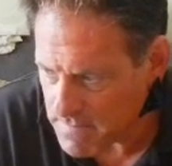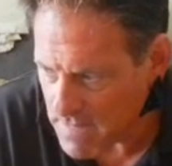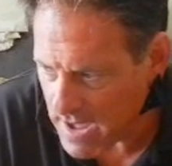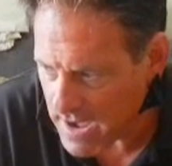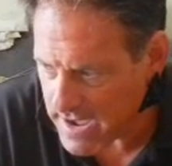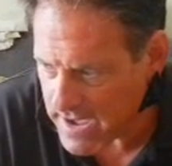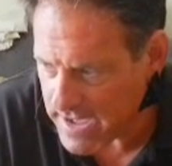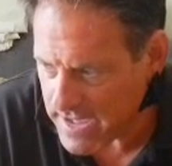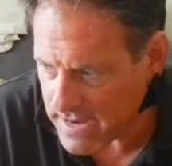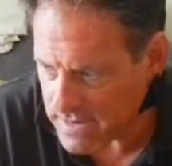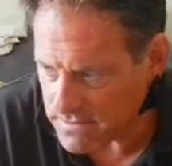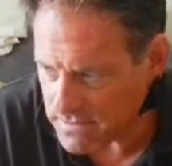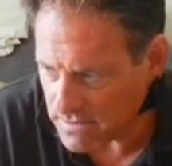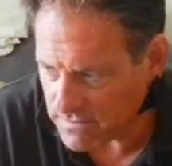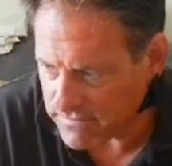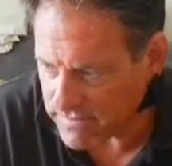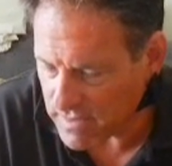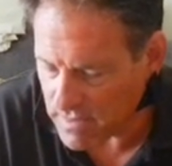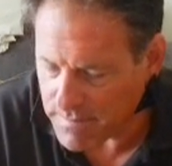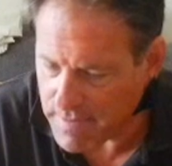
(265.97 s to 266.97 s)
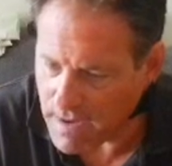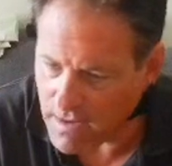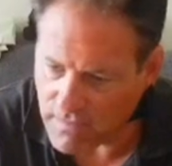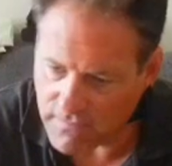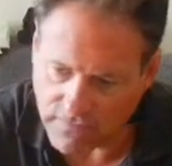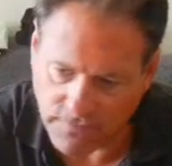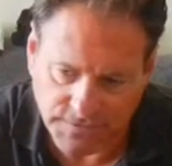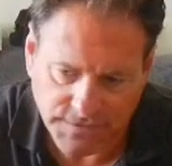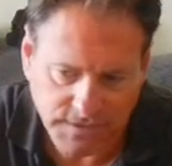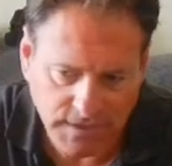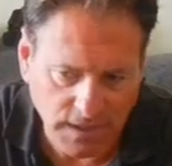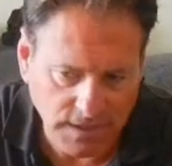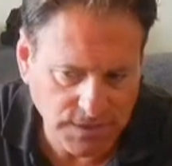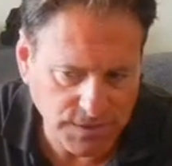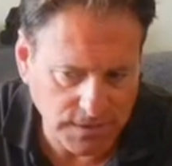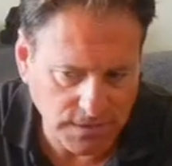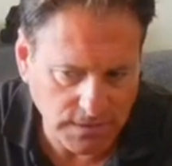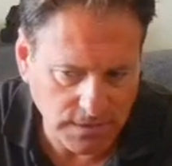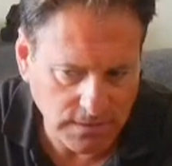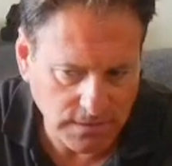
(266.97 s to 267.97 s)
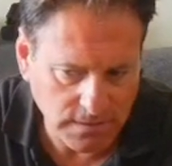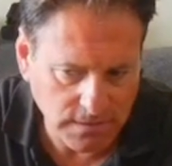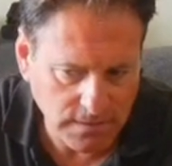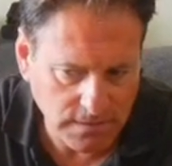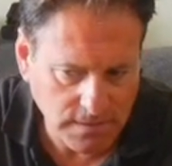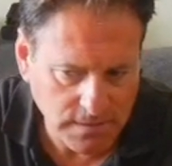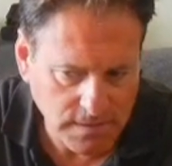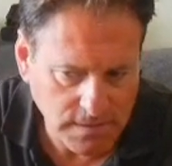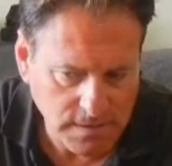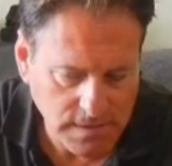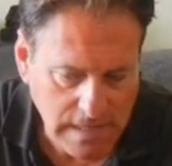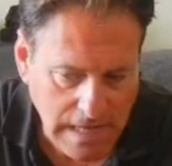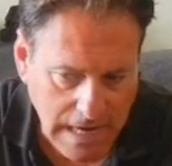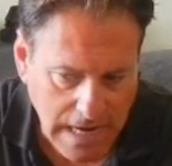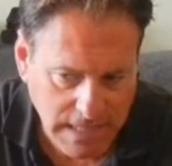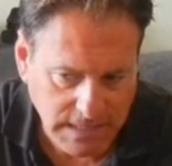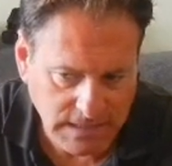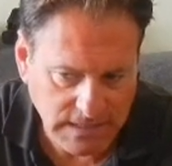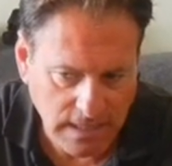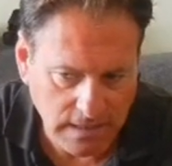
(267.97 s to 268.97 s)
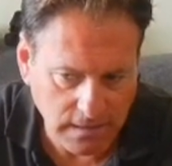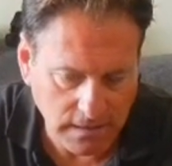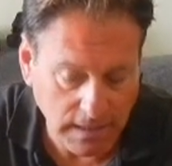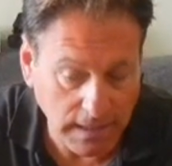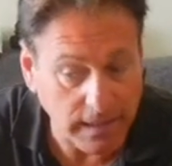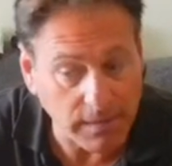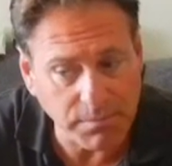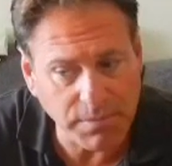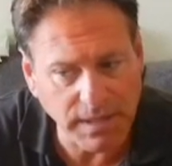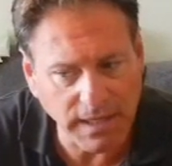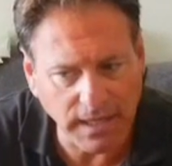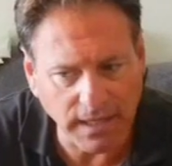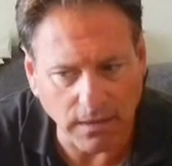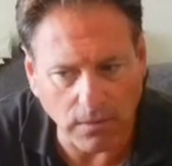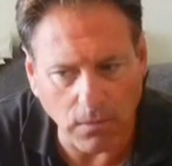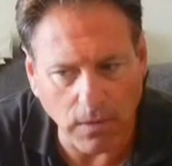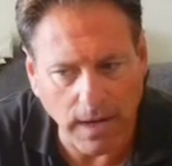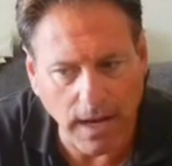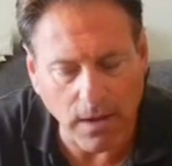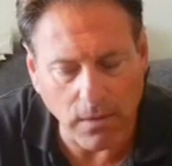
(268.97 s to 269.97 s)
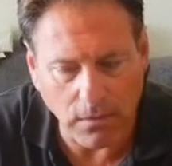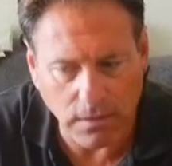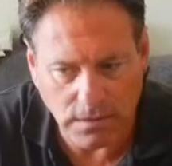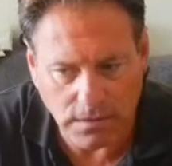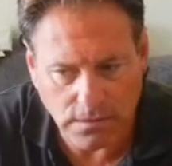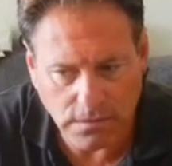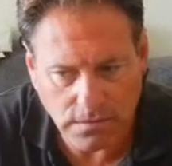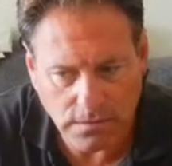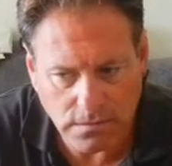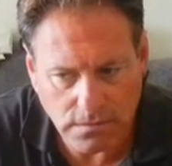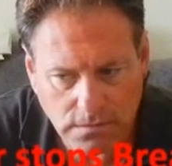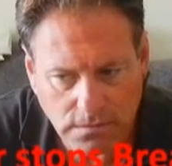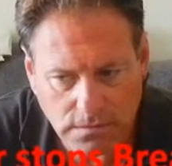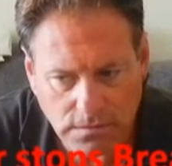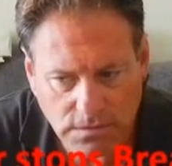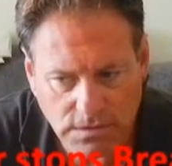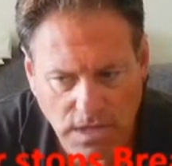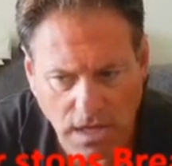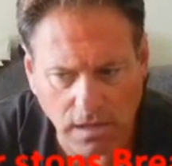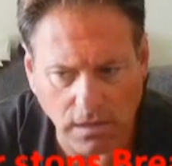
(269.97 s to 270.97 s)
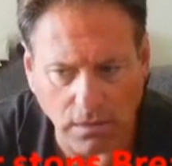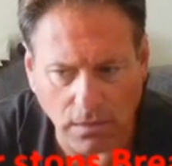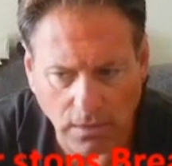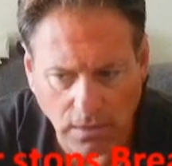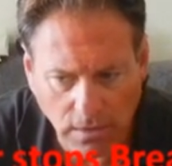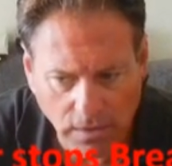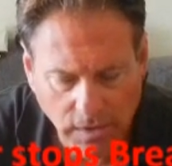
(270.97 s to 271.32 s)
I had a very powerful suction, and I sounded like a pig when I would suckle.